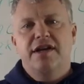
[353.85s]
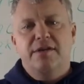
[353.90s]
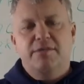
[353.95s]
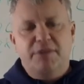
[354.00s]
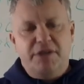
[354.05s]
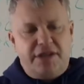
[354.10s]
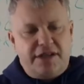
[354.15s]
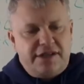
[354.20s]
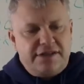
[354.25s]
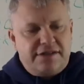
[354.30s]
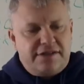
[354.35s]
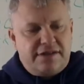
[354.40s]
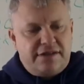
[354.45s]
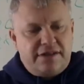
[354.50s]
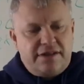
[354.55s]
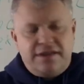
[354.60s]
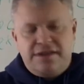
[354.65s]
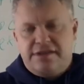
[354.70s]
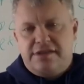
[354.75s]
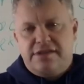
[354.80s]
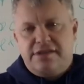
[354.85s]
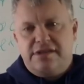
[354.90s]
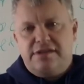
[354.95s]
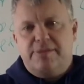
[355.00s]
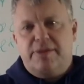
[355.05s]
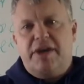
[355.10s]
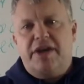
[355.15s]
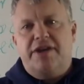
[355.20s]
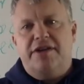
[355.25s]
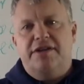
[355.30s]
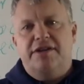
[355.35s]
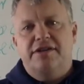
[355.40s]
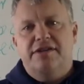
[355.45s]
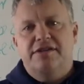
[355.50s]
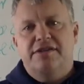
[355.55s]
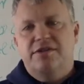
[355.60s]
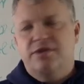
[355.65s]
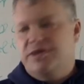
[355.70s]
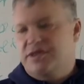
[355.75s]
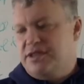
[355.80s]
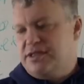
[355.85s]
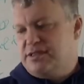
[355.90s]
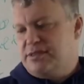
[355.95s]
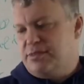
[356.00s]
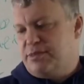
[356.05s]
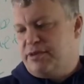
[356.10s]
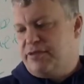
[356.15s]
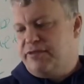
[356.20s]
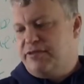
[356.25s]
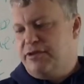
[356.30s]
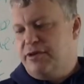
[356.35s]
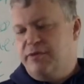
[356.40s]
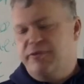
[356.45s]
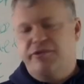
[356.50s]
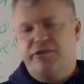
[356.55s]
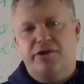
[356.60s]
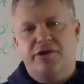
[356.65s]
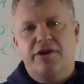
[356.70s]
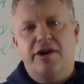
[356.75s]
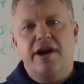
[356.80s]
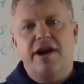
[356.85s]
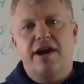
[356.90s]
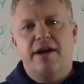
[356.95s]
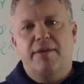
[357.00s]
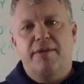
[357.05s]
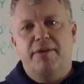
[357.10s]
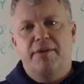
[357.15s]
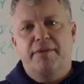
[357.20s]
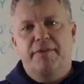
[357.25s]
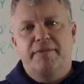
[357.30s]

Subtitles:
because the list is battered, so it doesn't perform for crap.